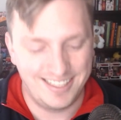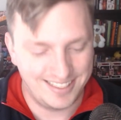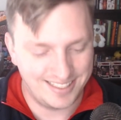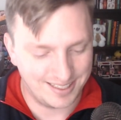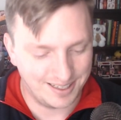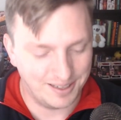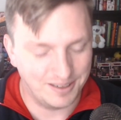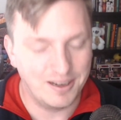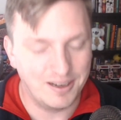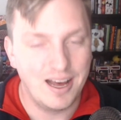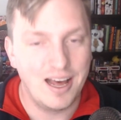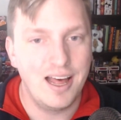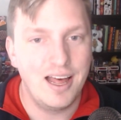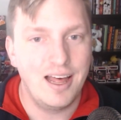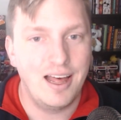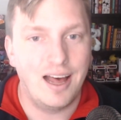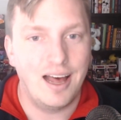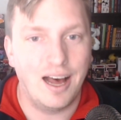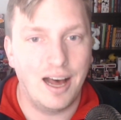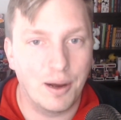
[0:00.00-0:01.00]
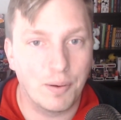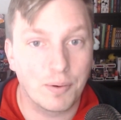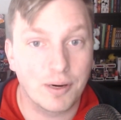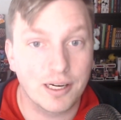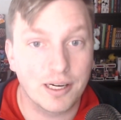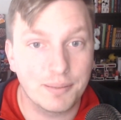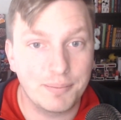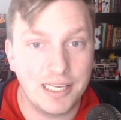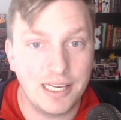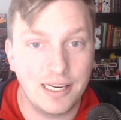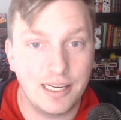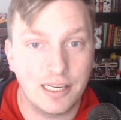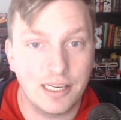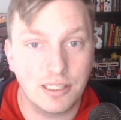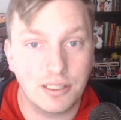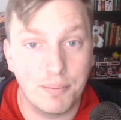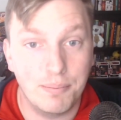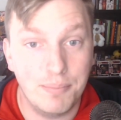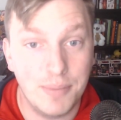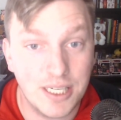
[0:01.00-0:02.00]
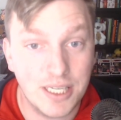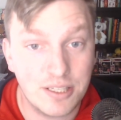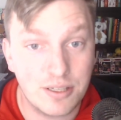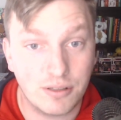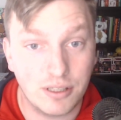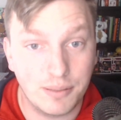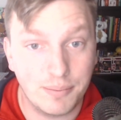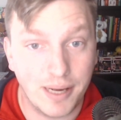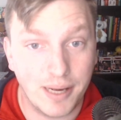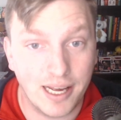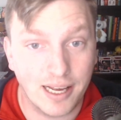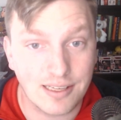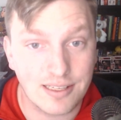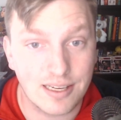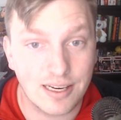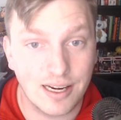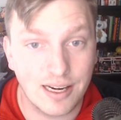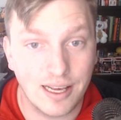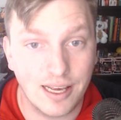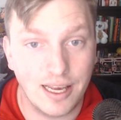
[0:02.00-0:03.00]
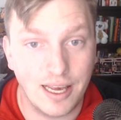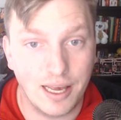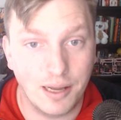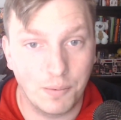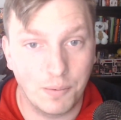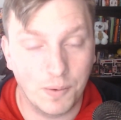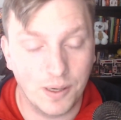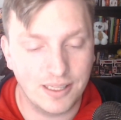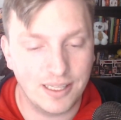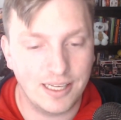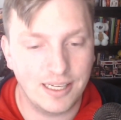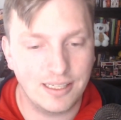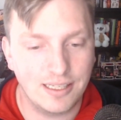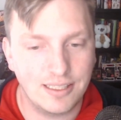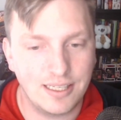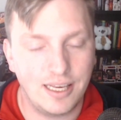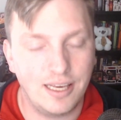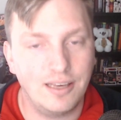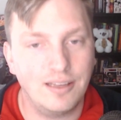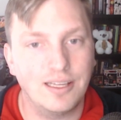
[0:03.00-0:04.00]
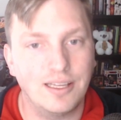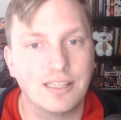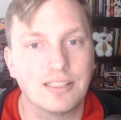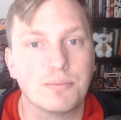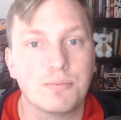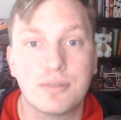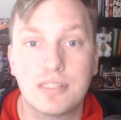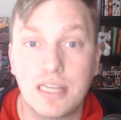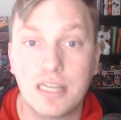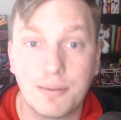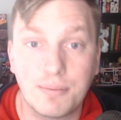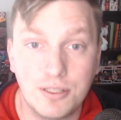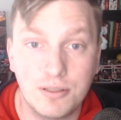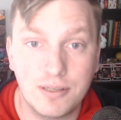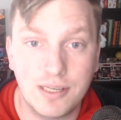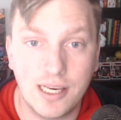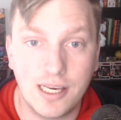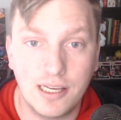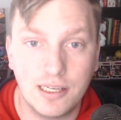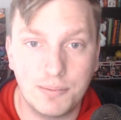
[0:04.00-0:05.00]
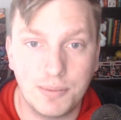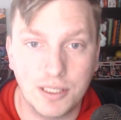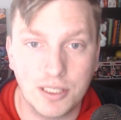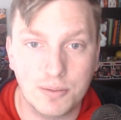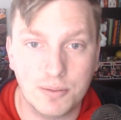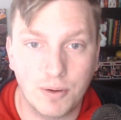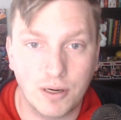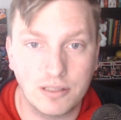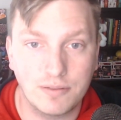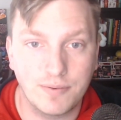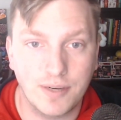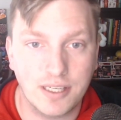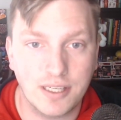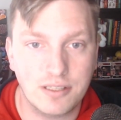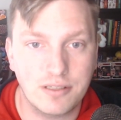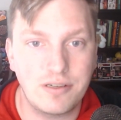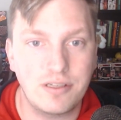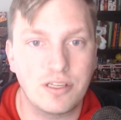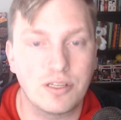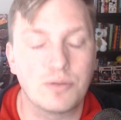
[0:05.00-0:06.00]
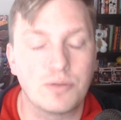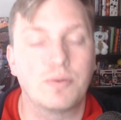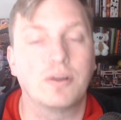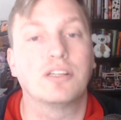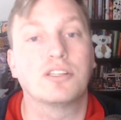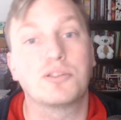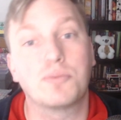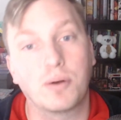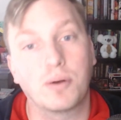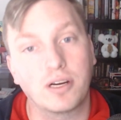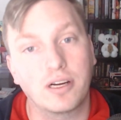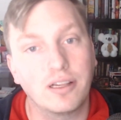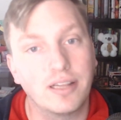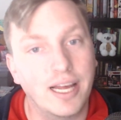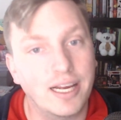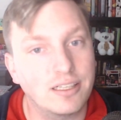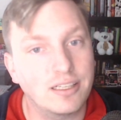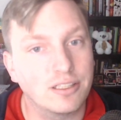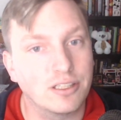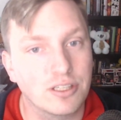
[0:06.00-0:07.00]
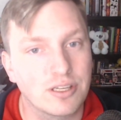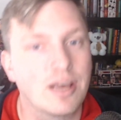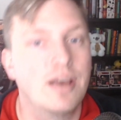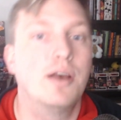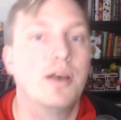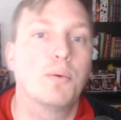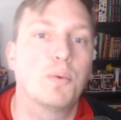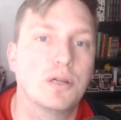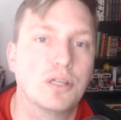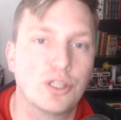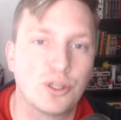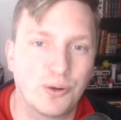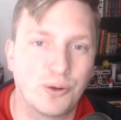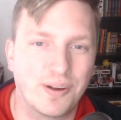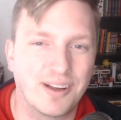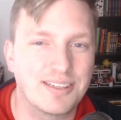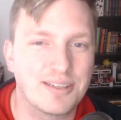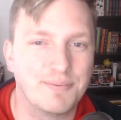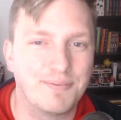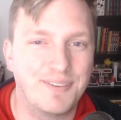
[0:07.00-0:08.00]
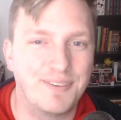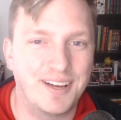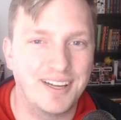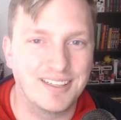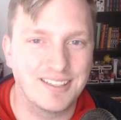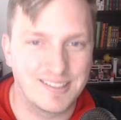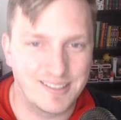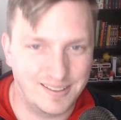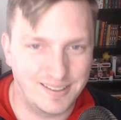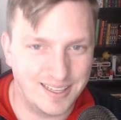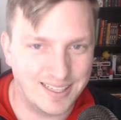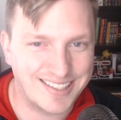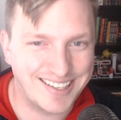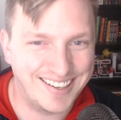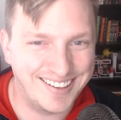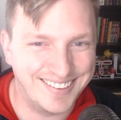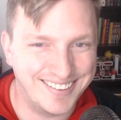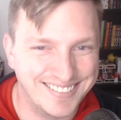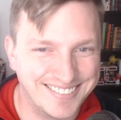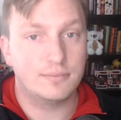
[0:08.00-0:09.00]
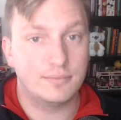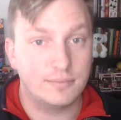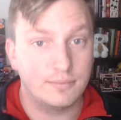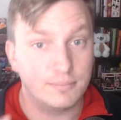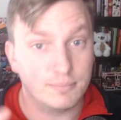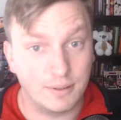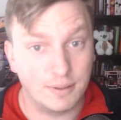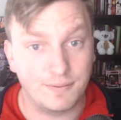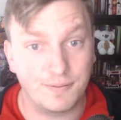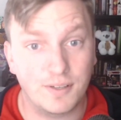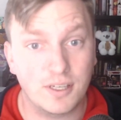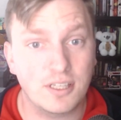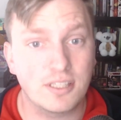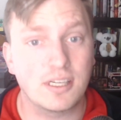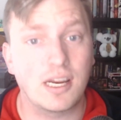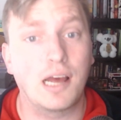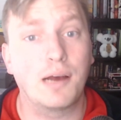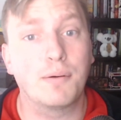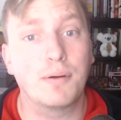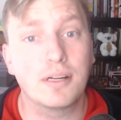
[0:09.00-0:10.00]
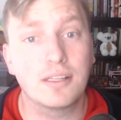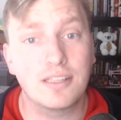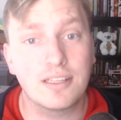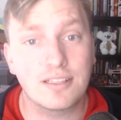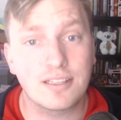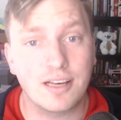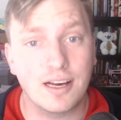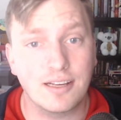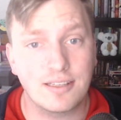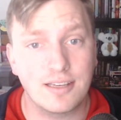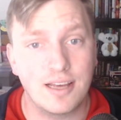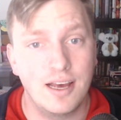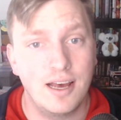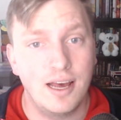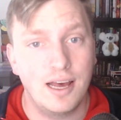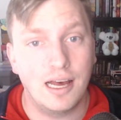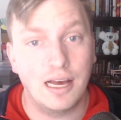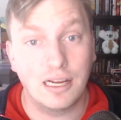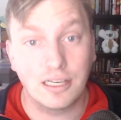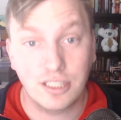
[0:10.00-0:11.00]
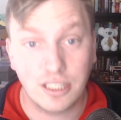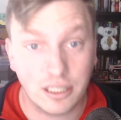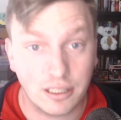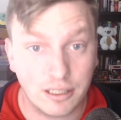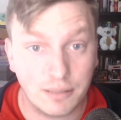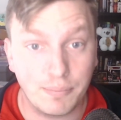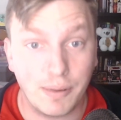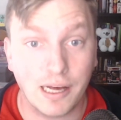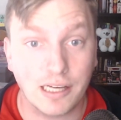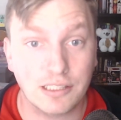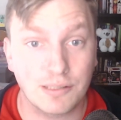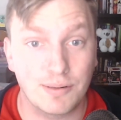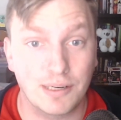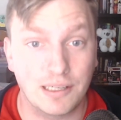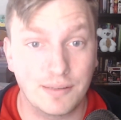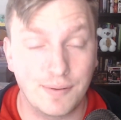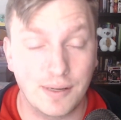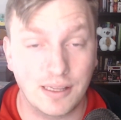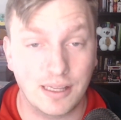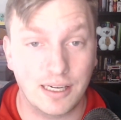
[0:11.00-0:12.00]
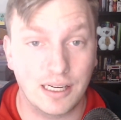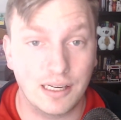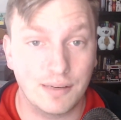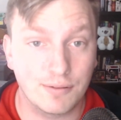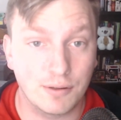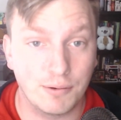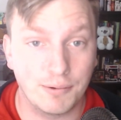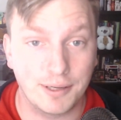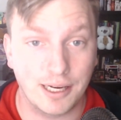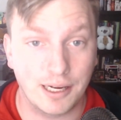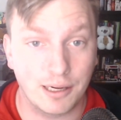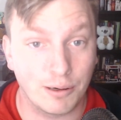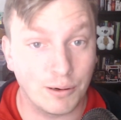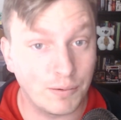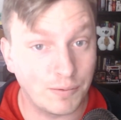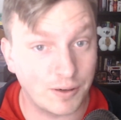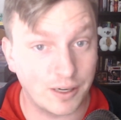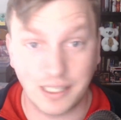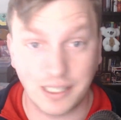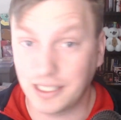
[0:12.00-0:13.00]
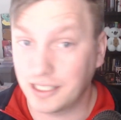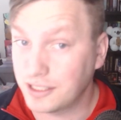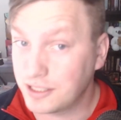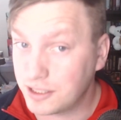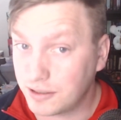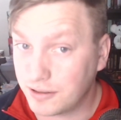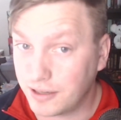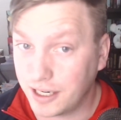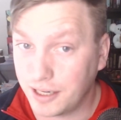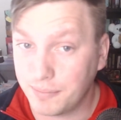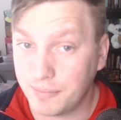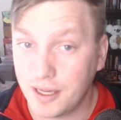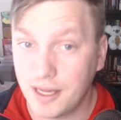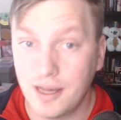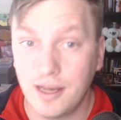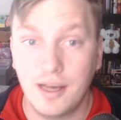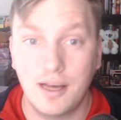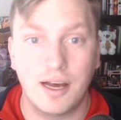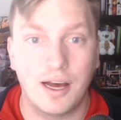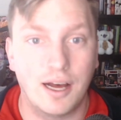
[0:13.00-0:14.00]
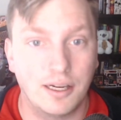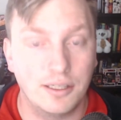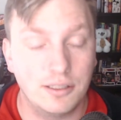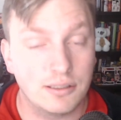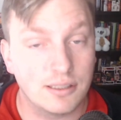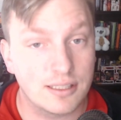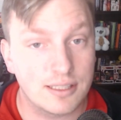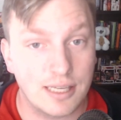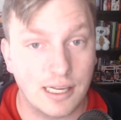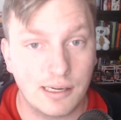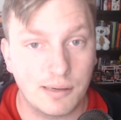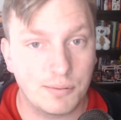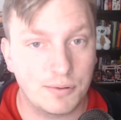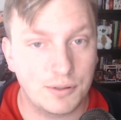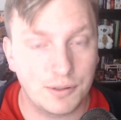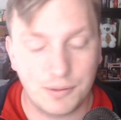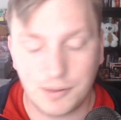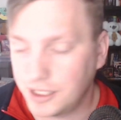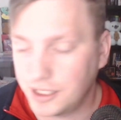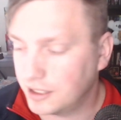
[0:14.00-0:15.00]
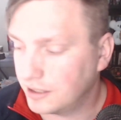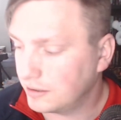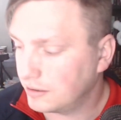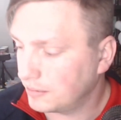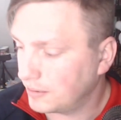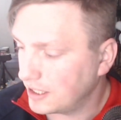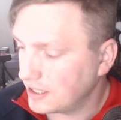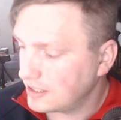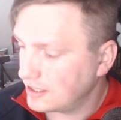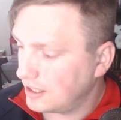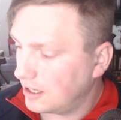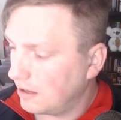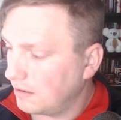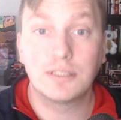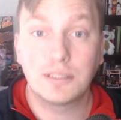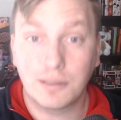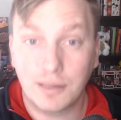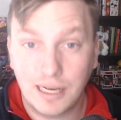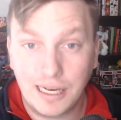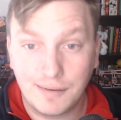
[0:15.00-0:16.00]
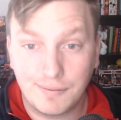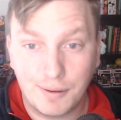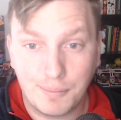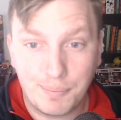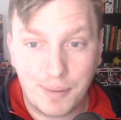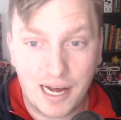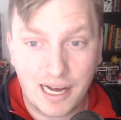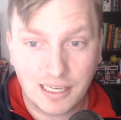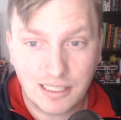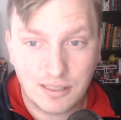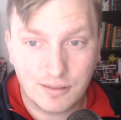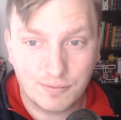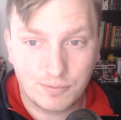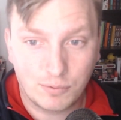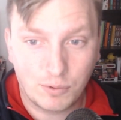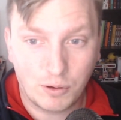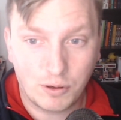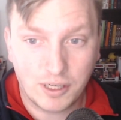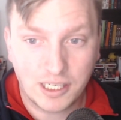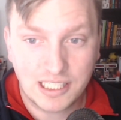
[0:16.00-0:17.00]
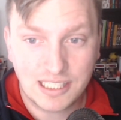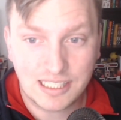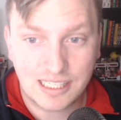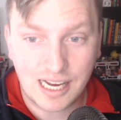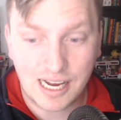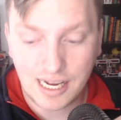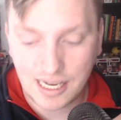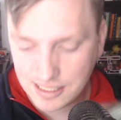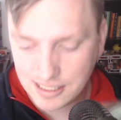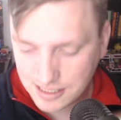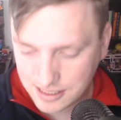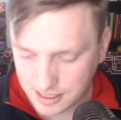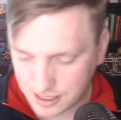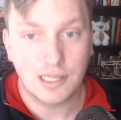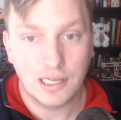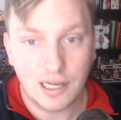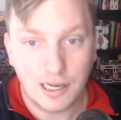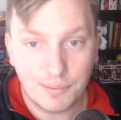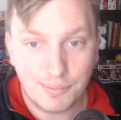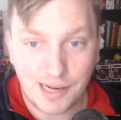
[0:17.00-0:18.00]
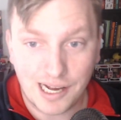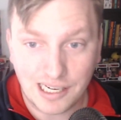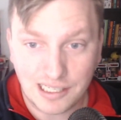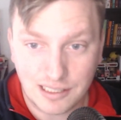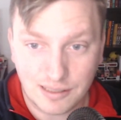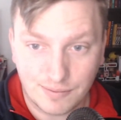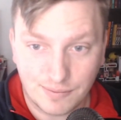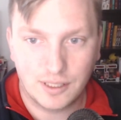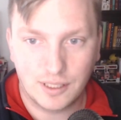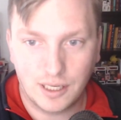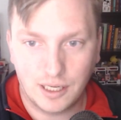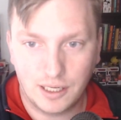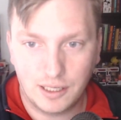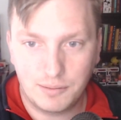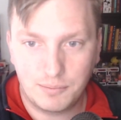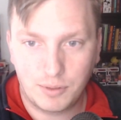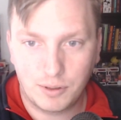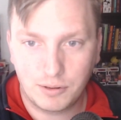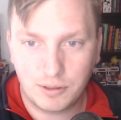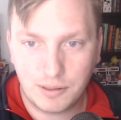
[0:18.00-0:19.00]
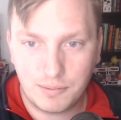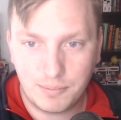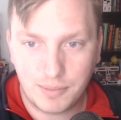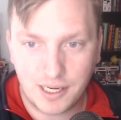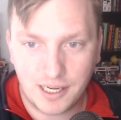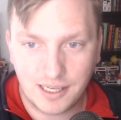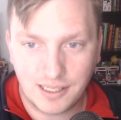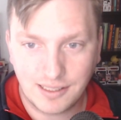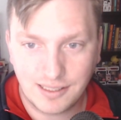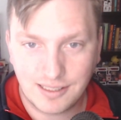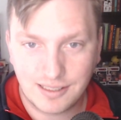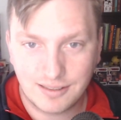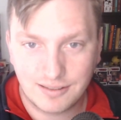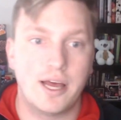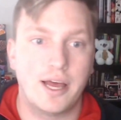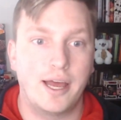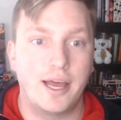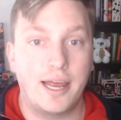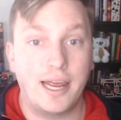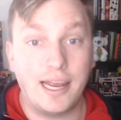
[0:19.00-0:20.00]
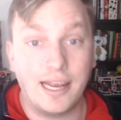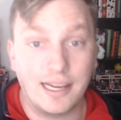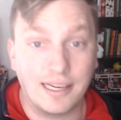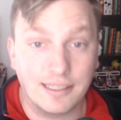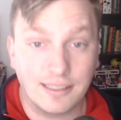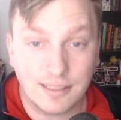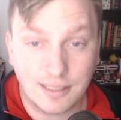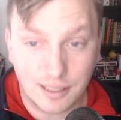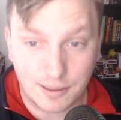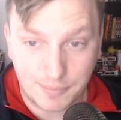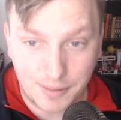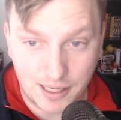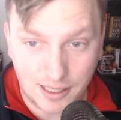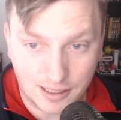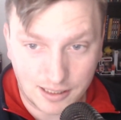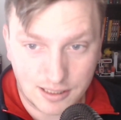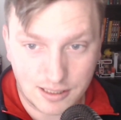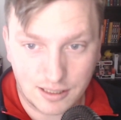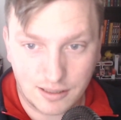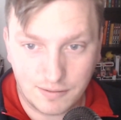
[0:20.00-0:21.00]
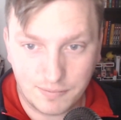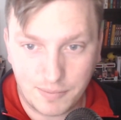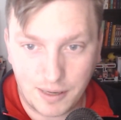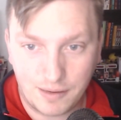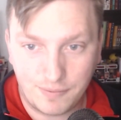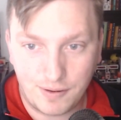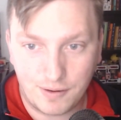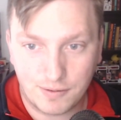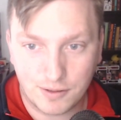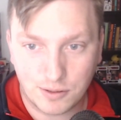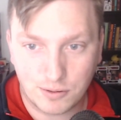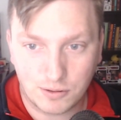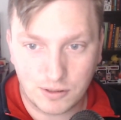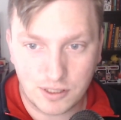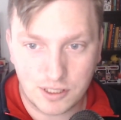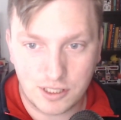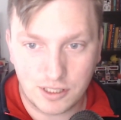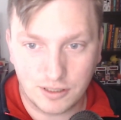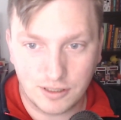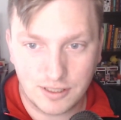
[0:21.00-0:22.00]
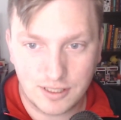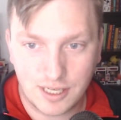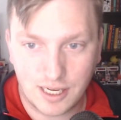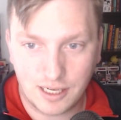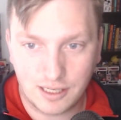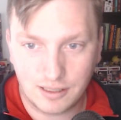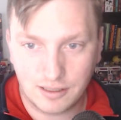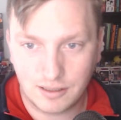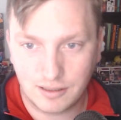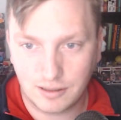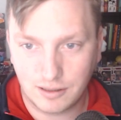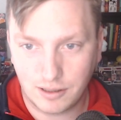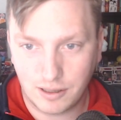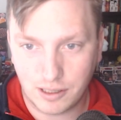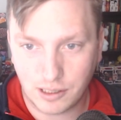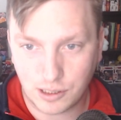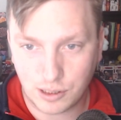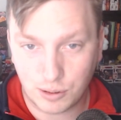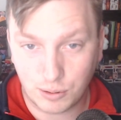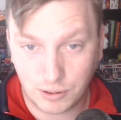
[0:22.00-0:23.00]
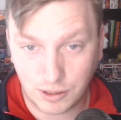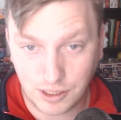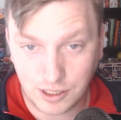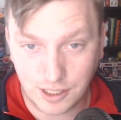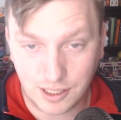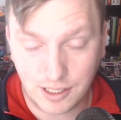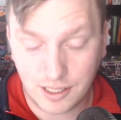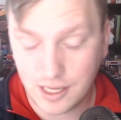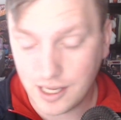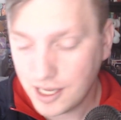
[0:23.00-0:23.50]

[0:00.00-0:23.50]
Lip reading: We're going to be getting into mystery bags today and what they entail and some steps you can to be smart investors as well as smart collectors while enjoying some fun. So let's go. But first, I want to discuss a charity box break event that I have going on over on Instagram. And you can sign up through here through myself. So I have a box of Roaring Skies, a box of Unbroken Bonds, and a box of my favorite Sword and Shield set, Lost Origin.